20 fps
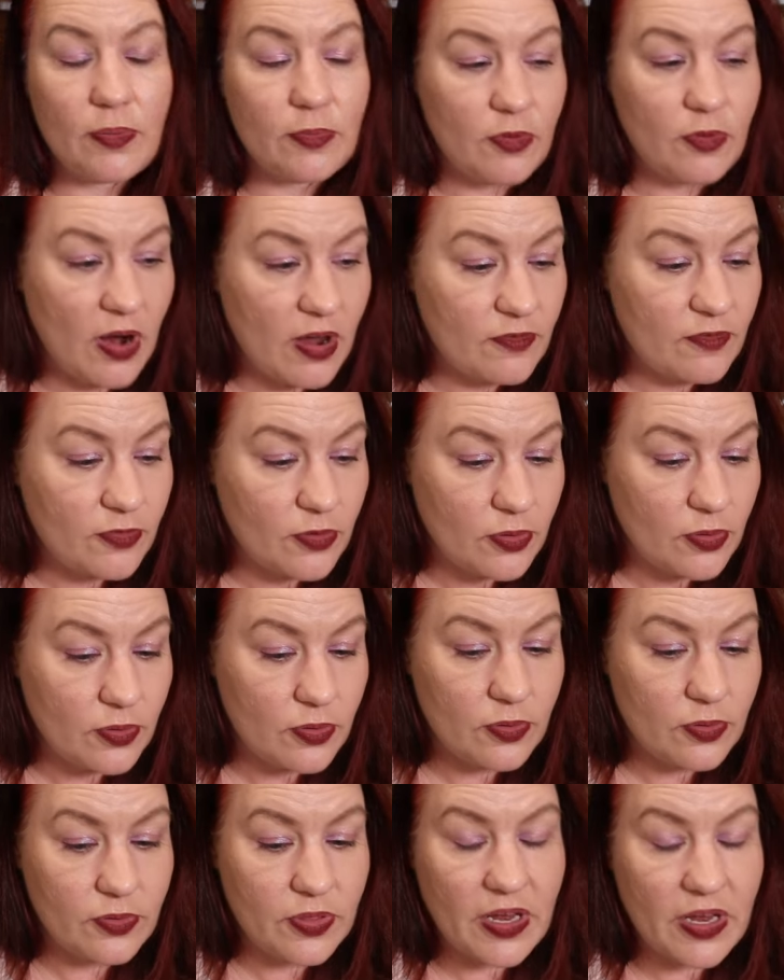I'm
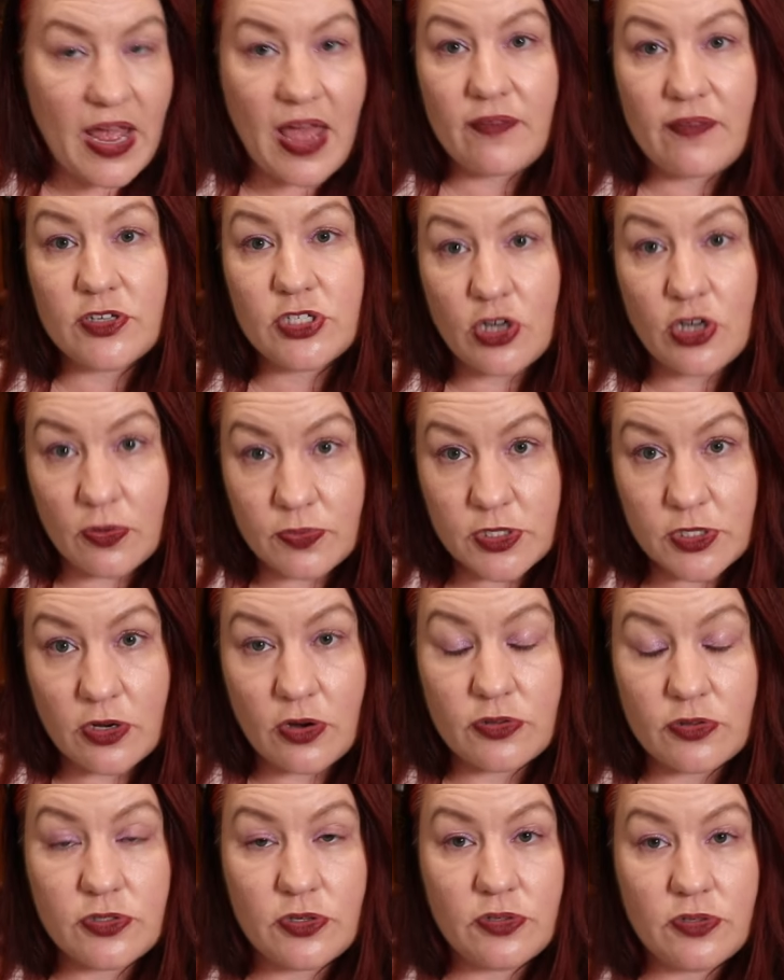grateful that I have a job to
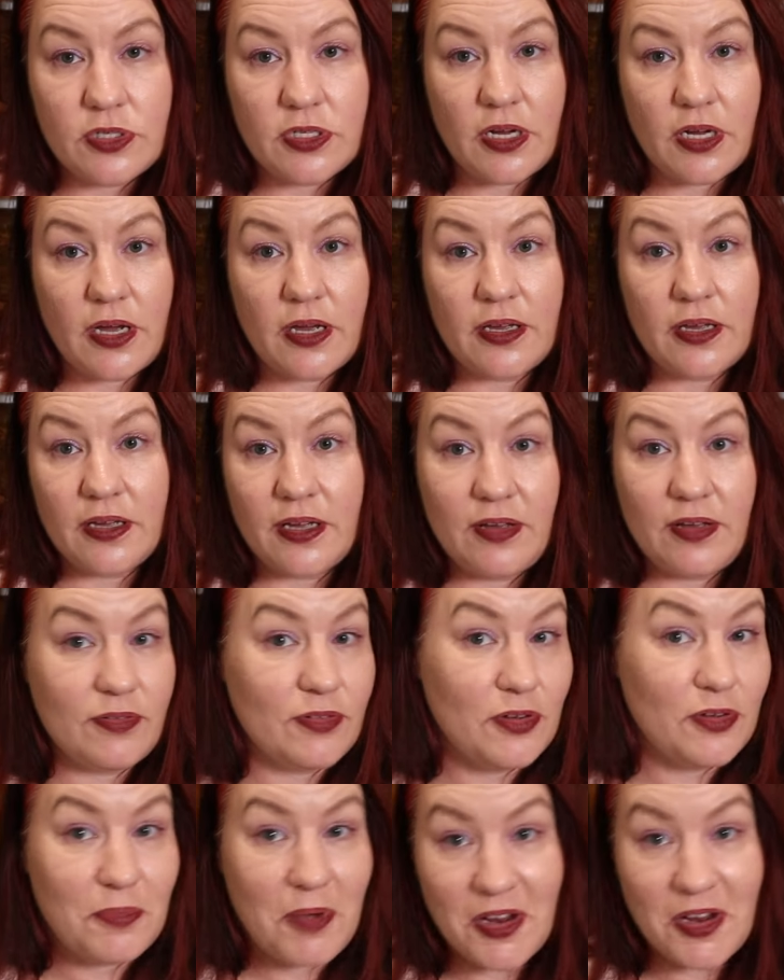go to today, even
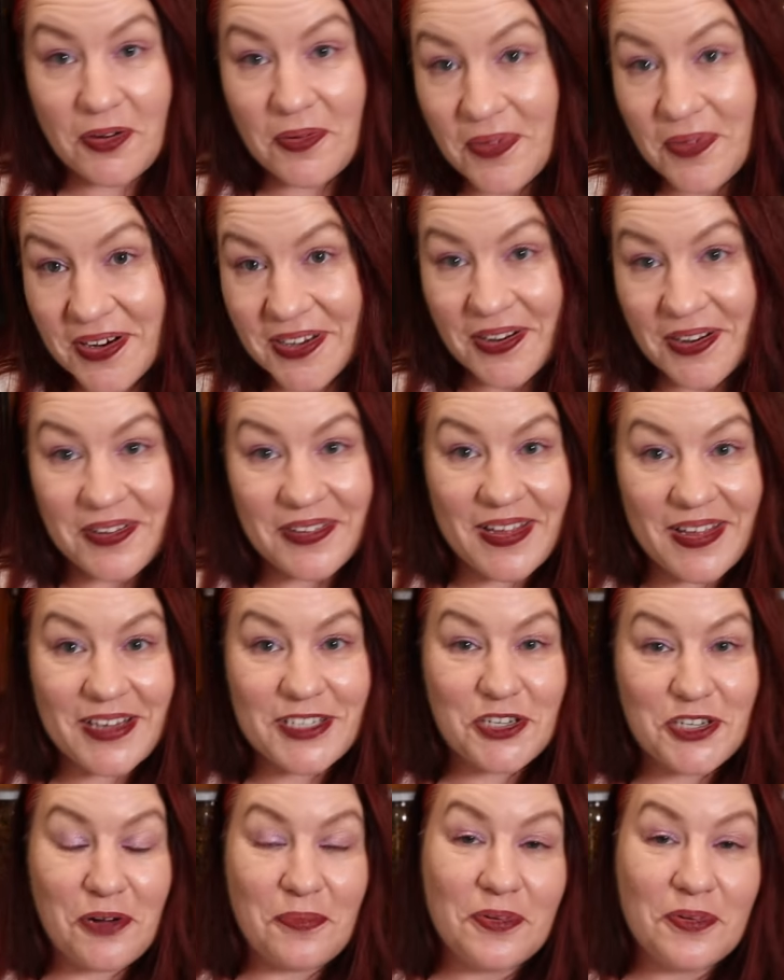though you might not want to go to
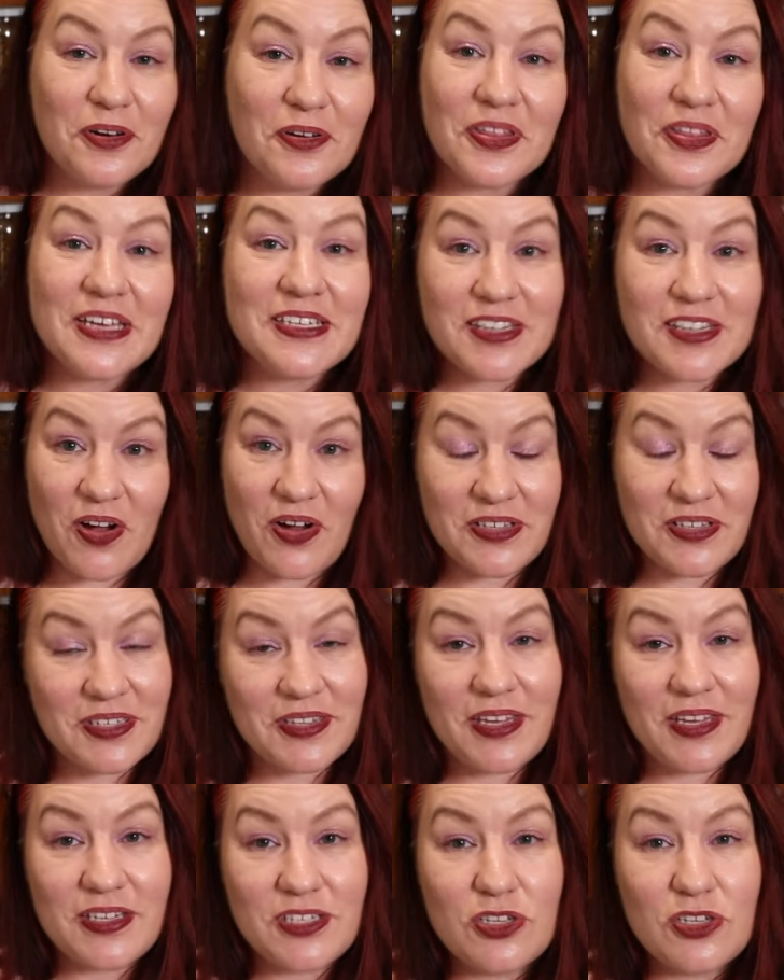that job. You know, these kinds
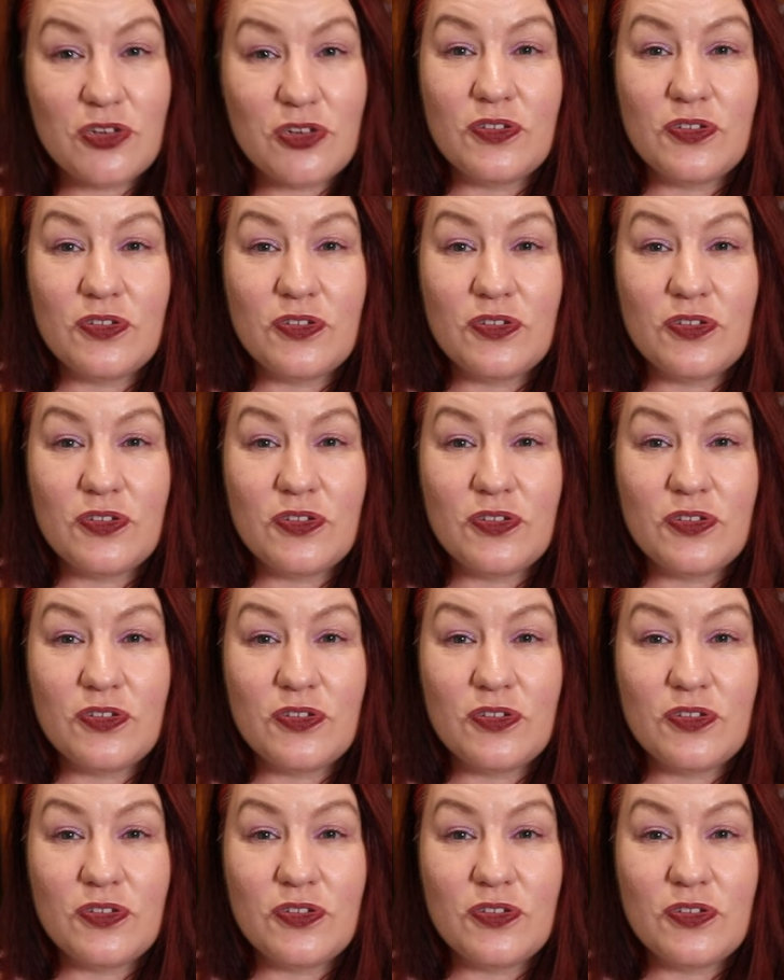of things.